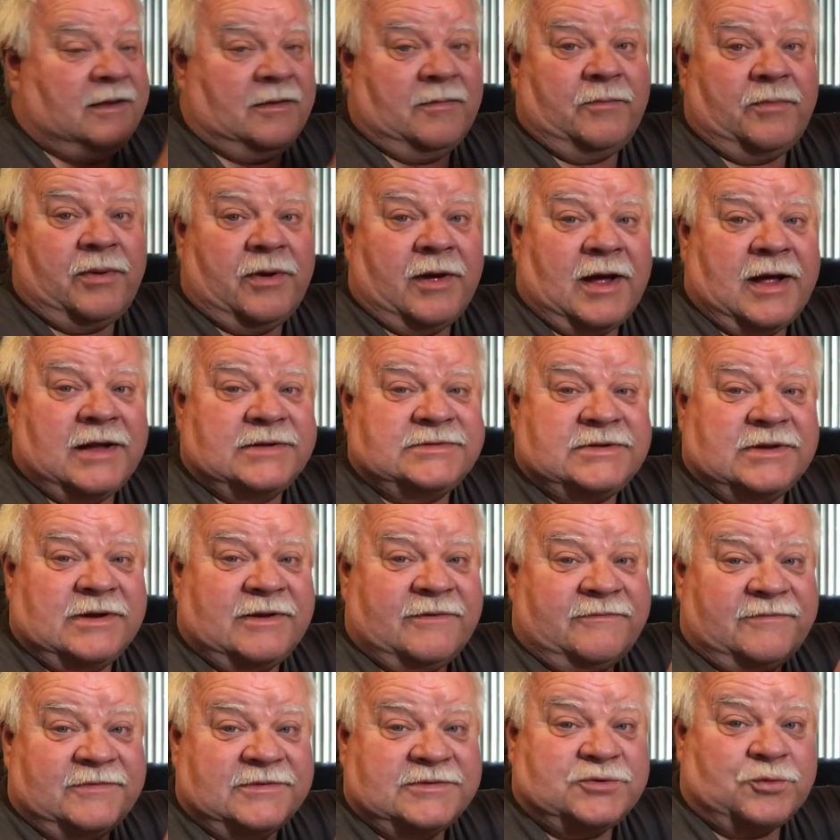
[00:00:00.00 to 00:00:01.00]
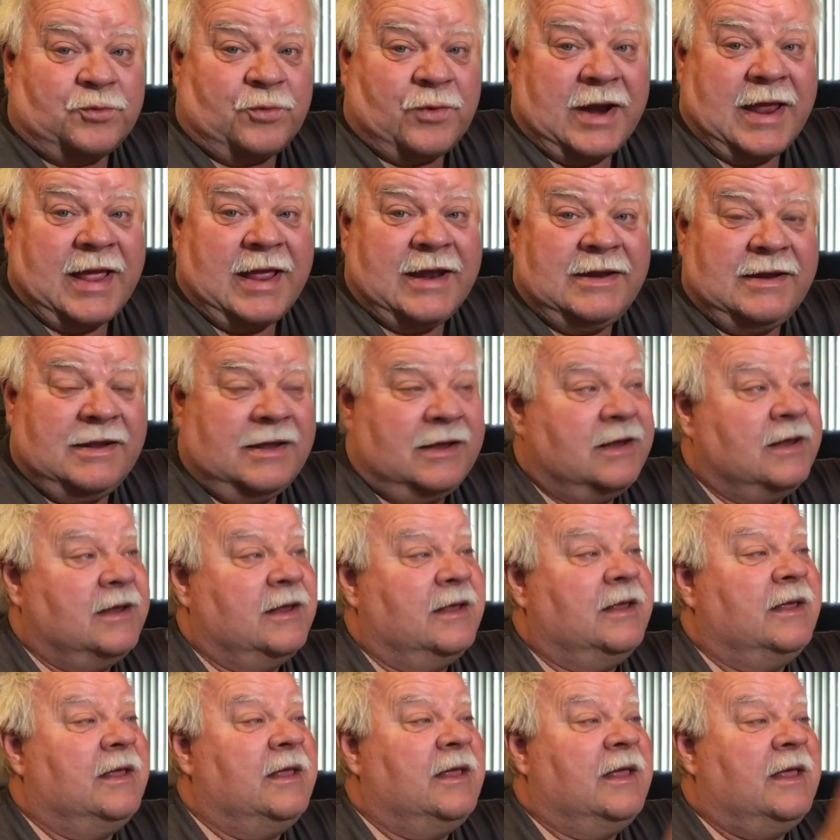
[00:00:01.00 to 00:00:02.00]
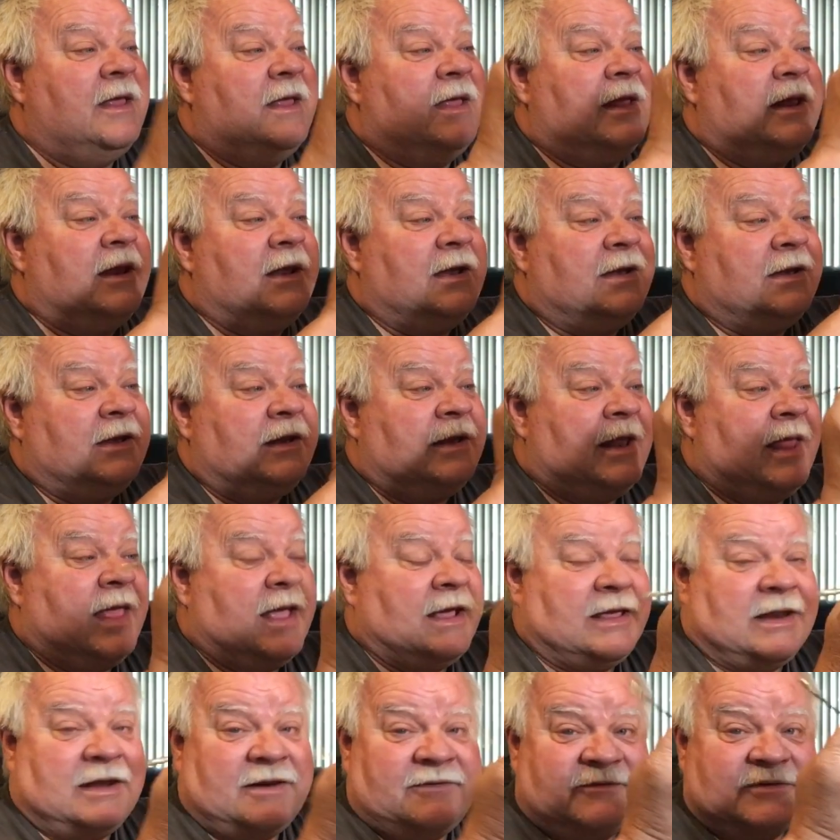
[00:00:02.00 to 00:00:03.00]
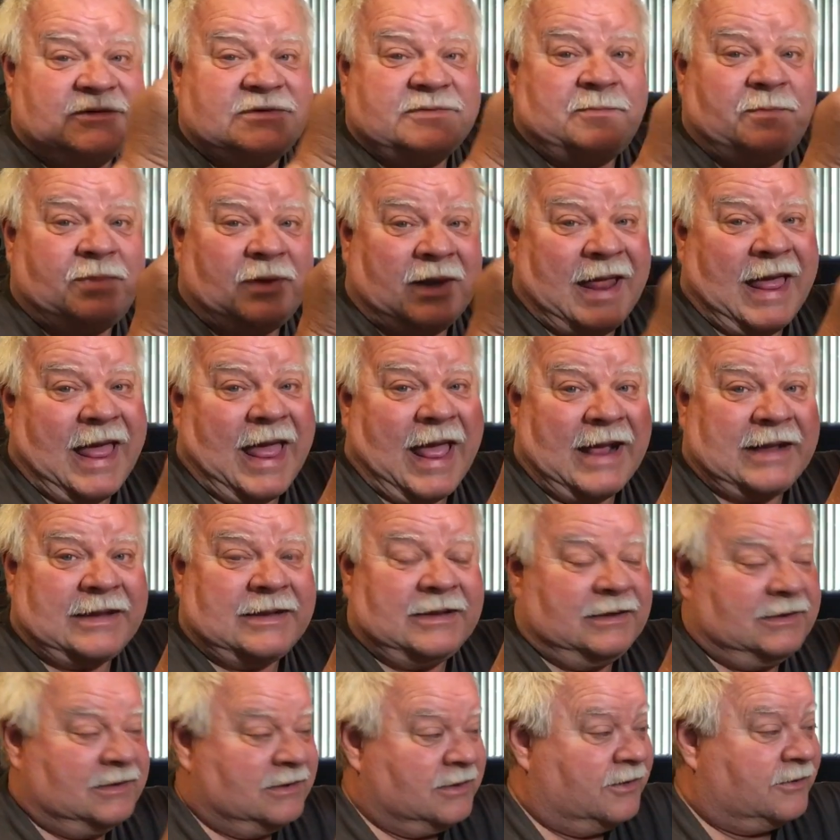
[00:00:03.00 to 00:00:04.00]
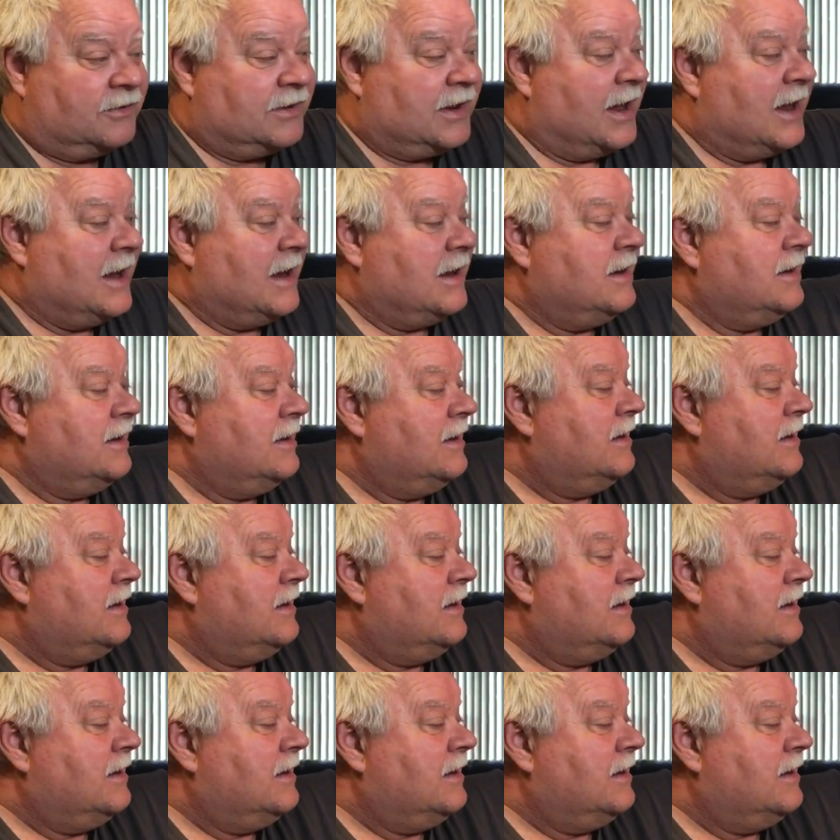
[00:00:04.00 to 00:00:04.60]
positive is red, negative is black, okay?